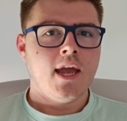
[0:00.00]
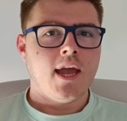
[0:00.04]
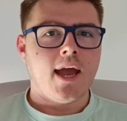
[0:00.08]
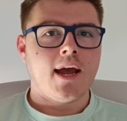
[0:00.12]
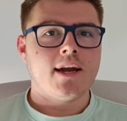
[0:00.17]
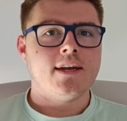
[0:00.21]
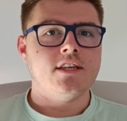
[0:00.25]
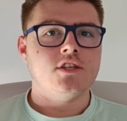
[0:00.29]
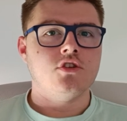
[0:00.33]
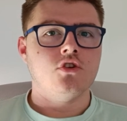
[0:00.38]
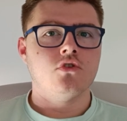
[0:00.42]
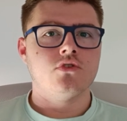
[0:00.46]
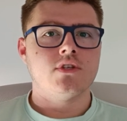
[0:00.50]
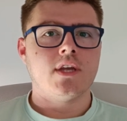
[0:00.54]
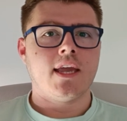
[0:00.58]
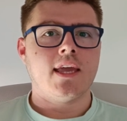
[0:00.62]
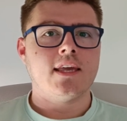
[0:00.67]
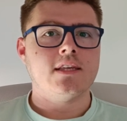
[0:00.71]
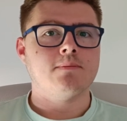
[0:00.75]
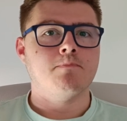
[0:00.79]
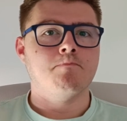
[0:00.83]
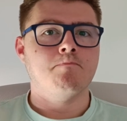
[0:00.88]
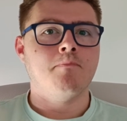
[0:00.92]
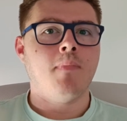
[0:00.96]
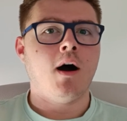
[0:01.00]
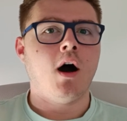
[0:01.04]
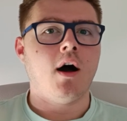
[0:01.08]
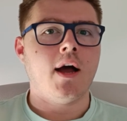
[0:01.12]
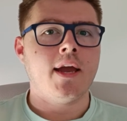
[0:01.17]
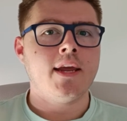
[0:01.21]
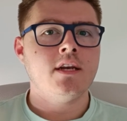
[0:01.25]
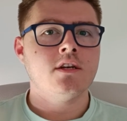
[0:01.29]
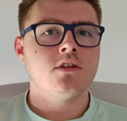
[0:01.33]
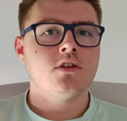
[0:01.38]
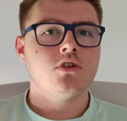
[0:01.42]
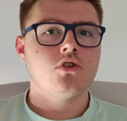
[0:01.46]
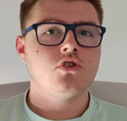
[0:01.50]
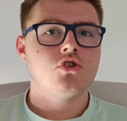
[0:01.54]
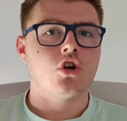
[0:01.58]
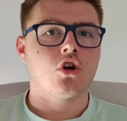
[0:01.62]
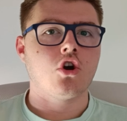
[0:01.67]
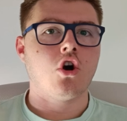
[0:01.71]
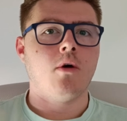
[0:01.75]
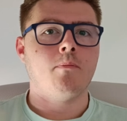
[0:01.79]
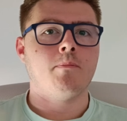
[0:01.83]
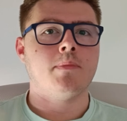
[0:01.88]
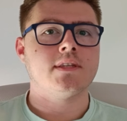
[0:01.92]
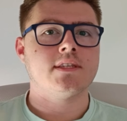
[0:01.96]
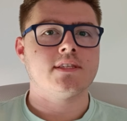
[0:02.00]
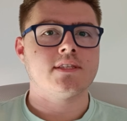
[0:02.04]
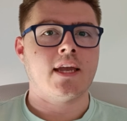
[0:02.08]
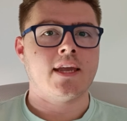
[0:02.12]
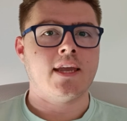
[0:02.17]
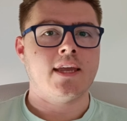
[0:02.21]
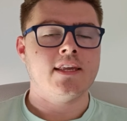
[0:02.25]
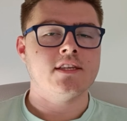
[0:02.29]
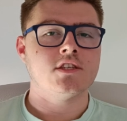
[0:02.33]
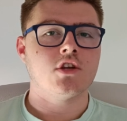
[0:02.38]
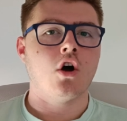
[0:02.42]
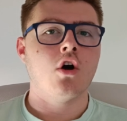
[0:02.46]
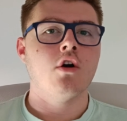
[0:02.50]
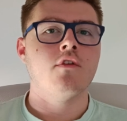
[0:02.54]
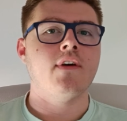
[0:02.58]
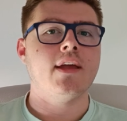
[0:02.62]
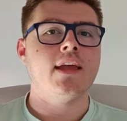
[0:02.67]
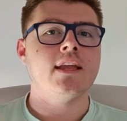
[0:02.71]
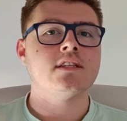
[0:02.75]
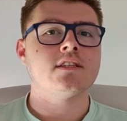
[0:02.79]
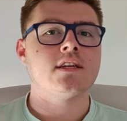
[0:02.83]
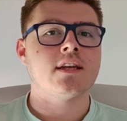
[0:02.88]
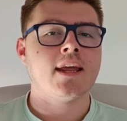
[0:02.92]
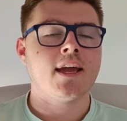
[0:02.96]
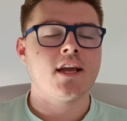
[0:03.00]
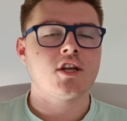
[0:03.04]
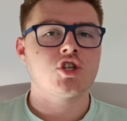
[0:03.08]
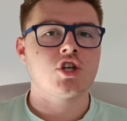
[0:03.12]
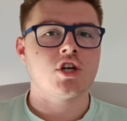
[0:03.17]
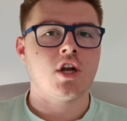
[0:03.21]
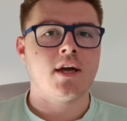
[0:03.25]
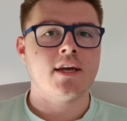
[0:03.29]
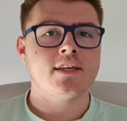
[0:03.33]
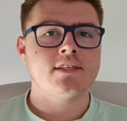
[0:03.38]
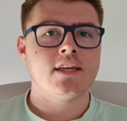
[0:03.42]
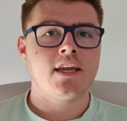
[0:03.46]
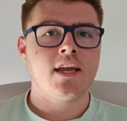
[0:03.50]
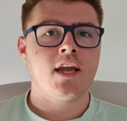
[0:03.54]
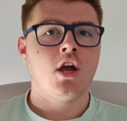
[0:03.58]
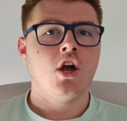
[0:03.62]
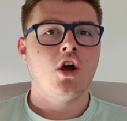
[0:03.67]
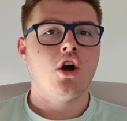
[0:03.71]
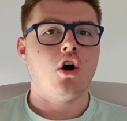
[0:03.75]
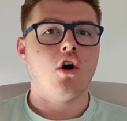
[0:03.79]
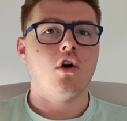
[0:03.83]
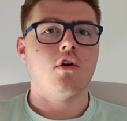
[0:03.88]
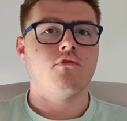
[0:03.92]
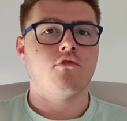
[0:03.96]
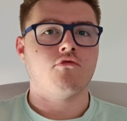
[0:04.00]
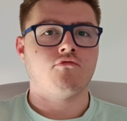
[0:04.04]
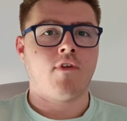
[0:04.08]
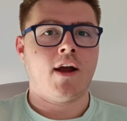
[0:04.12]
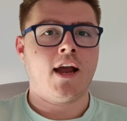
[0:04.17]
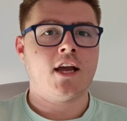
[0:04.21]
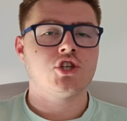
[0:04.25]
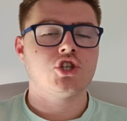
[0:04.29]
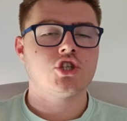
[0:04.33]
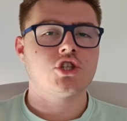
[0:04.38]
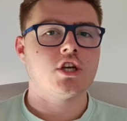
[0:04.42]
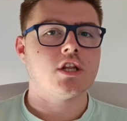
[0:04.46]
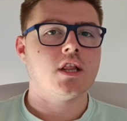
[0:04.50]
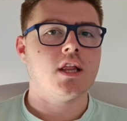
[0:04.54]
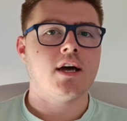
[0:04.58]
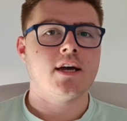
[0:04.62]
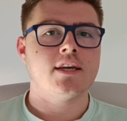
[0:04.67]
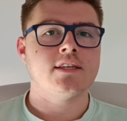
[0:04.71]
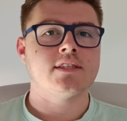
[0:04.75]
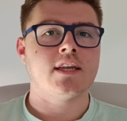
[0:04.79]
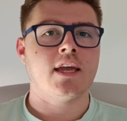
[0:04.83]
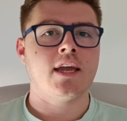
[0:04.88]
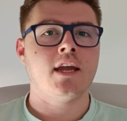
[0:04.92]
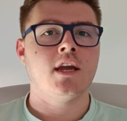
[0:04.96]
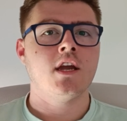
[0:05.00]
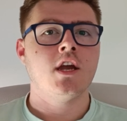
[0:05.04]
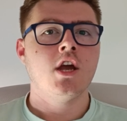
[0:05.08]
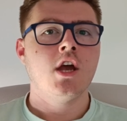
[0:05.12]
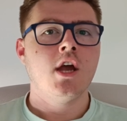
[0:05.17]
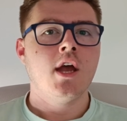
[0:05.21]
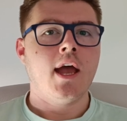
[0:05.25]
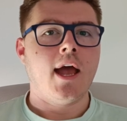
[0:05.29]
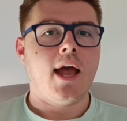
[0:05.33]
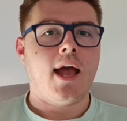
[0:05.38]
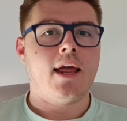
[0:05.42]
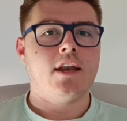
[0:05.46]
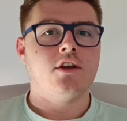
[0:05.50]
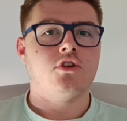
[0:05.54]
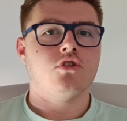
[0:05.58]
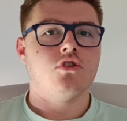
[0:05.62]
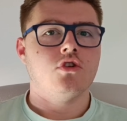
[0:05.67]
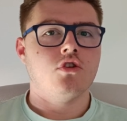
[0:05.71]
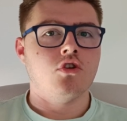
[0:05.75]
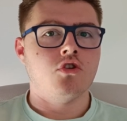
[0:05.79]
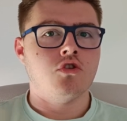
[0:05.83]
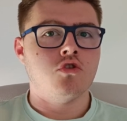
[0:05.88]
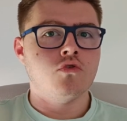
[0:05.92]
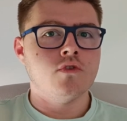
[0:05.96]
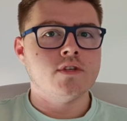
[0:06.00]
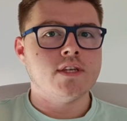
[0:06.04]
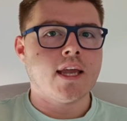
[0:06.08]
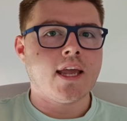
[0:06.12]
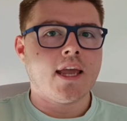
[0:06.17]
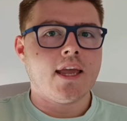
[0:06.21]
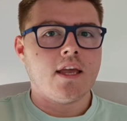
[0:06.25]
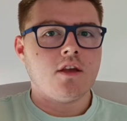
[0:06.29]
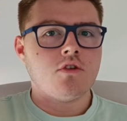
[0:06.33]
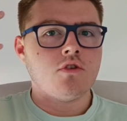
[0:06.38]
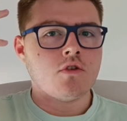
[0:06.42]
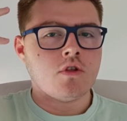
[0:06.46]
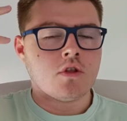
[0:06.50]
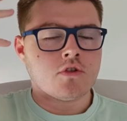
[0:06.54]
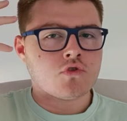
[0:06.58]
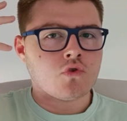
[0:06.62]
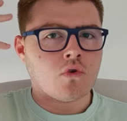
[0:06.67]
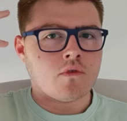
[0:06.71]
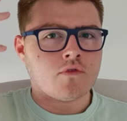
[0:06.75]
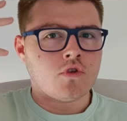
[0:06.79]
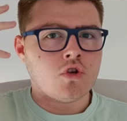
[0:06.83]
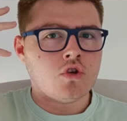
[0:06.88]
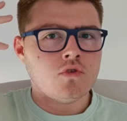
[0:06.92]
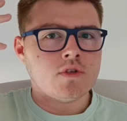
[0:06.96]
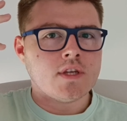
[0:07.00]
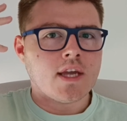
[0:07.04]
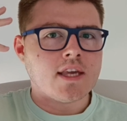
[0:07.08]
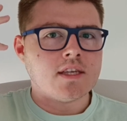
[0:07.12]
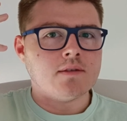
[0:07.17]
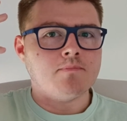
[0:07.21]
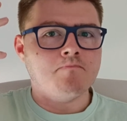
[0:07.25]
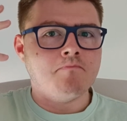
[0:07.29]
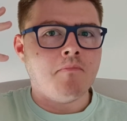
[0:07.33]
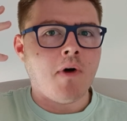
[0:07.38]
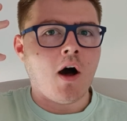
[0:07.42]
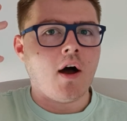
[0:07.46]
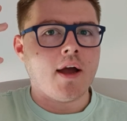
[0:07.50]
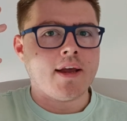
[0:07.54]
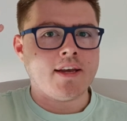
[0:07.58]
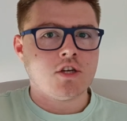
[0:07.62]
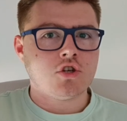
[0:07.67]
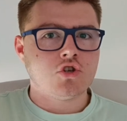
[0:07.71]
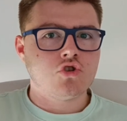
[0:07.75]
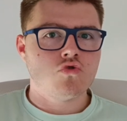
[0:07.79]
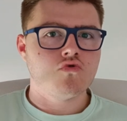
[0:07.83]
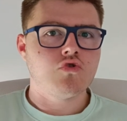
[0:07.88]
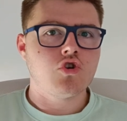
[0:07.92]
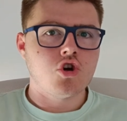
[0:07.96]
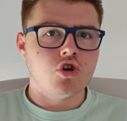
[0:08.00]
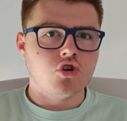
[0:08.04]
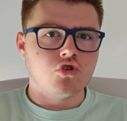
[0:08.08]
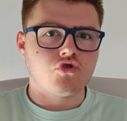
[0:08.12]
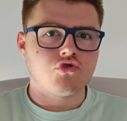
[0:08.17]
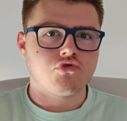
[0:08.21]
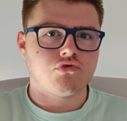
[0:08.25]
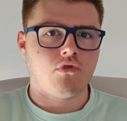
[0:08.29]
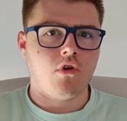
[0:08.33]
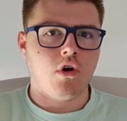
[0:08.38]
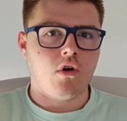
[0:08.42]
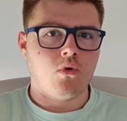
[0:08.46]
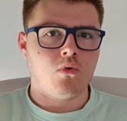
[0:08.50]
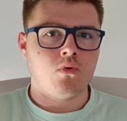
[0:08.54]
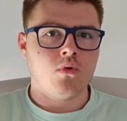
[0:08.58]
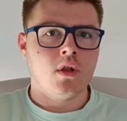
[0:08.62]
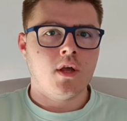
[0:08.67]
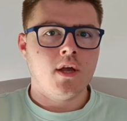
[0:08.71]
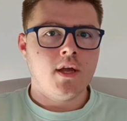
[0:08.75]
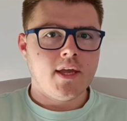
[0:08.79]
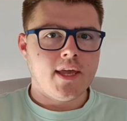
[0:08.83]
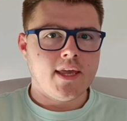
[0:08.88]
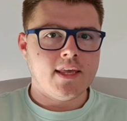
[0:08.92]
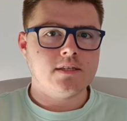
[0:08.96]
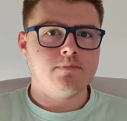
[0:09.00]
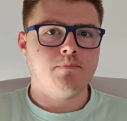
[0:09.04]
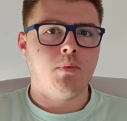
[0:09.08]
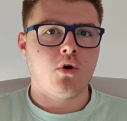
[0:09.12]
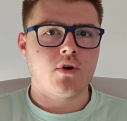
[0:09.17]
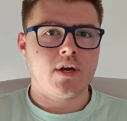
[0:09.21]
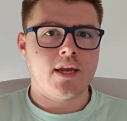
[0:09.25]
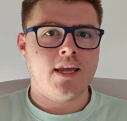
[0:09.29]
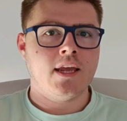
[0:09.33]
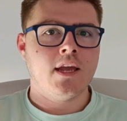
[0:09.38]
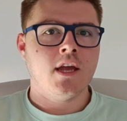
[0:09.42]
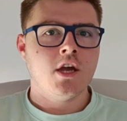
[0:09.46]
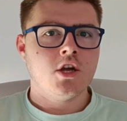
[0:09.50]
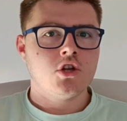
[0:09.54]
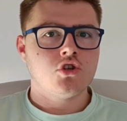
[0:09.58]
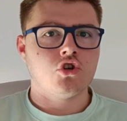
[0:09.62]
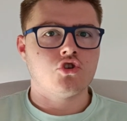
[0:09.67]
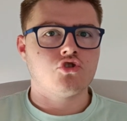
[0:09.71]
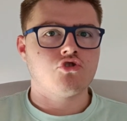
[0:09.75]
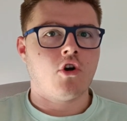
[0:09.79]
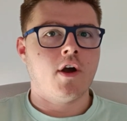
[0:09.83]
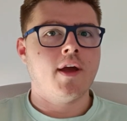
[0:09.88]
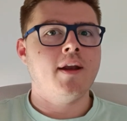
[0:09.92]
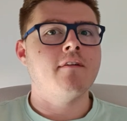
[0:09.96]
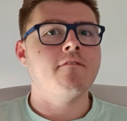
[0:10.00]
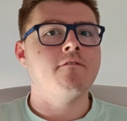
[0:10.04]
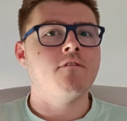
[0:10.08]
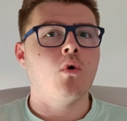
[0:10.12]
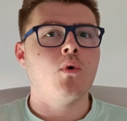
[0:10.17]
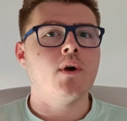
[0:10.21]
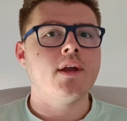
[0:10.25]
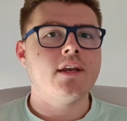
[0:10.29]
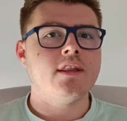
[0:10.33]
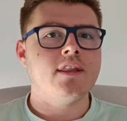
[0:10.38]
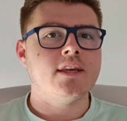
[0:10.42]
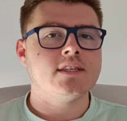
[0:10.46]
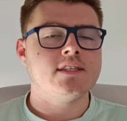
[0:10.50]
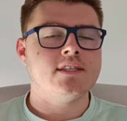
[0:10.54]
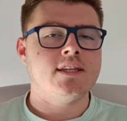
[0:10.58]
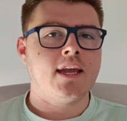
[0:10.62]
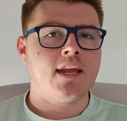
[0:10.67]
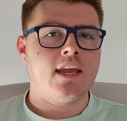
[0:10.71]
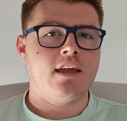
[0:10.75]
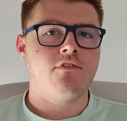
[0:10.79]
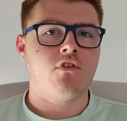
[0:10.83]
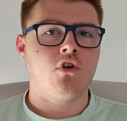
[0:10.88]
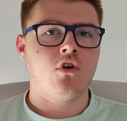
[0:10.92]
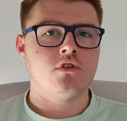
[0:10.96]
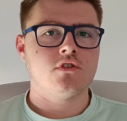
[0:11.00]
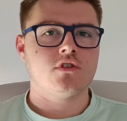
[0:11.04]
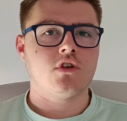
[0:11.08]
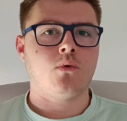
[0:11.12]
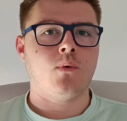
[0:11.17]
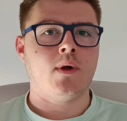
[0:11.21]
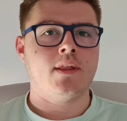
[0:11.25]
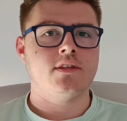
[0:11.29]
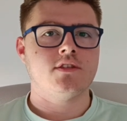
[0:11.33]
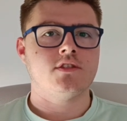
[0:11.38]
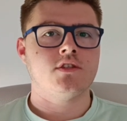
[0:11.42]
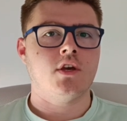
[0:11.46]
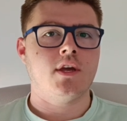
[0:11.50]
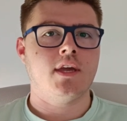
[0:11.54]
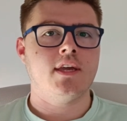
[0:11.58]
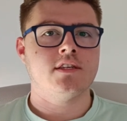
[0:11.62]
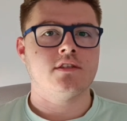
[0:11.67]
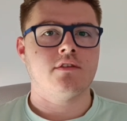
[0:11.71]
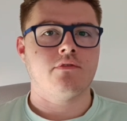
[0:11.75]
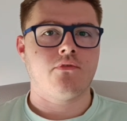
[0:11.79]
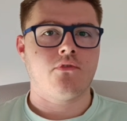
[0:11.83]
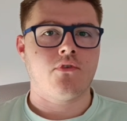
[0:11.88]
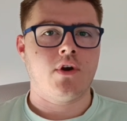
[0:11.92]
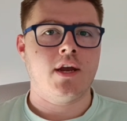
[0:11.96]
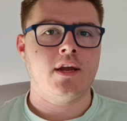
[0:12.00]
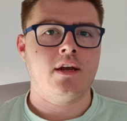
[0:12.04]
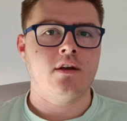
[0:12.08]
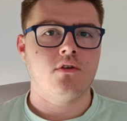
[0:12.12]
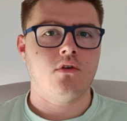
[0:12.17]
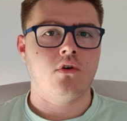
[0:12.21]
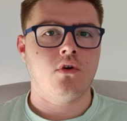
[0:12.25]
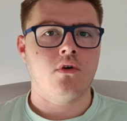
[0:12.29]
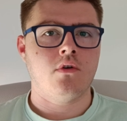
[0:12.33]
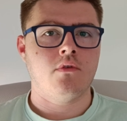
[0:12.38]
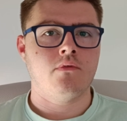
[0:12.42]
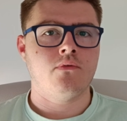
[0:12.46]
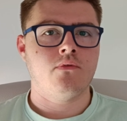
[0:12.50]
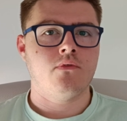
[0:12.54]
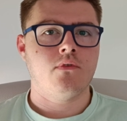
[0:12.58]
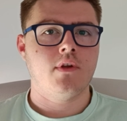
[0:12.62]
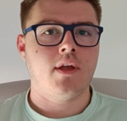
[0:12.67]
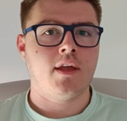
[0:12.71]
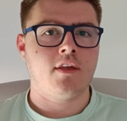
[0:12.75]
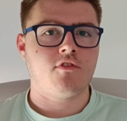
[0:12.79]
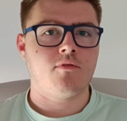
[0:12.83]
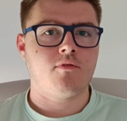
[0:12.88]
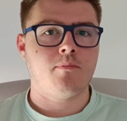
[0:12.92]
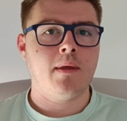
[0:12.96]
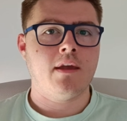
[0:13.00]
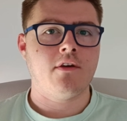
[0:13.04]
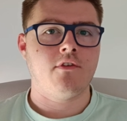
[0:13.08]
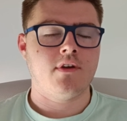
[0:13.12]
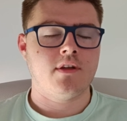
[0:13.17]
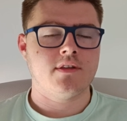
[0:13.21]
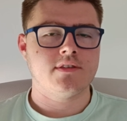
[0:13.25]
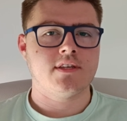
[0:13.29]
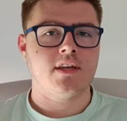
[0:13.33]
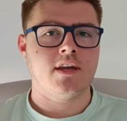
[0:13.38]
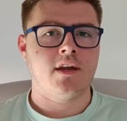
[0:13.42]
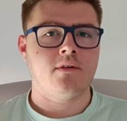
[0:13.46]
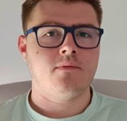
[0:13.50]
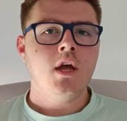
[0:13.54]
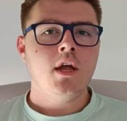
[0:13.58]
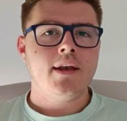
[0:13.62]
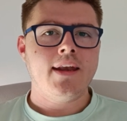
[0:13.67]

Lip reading: And he's using his mind to compensate. He's over-intellectualizing, over-rationalizing, and using his mind to control his body to try and avoid this negative consequence that he's afraid of experiencing.